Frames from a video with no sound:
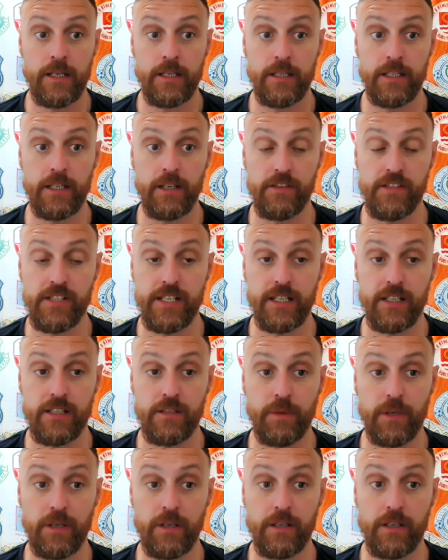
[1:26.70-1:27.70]

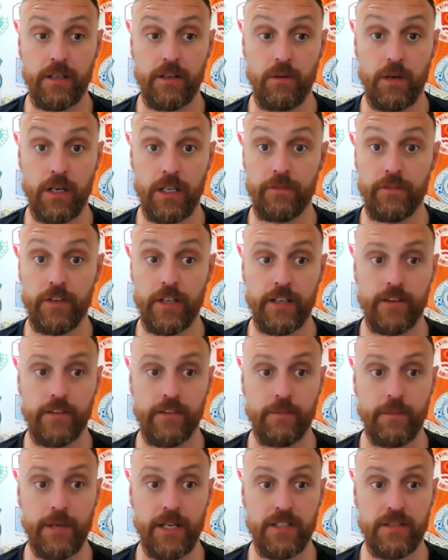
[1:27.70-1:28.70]
Silkeborg qualified, as
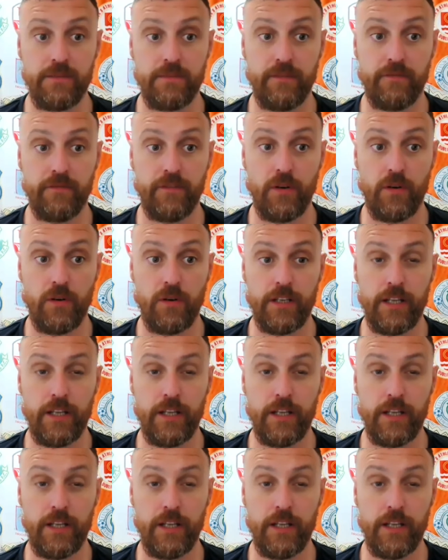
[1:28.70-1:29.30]
I mentioned before.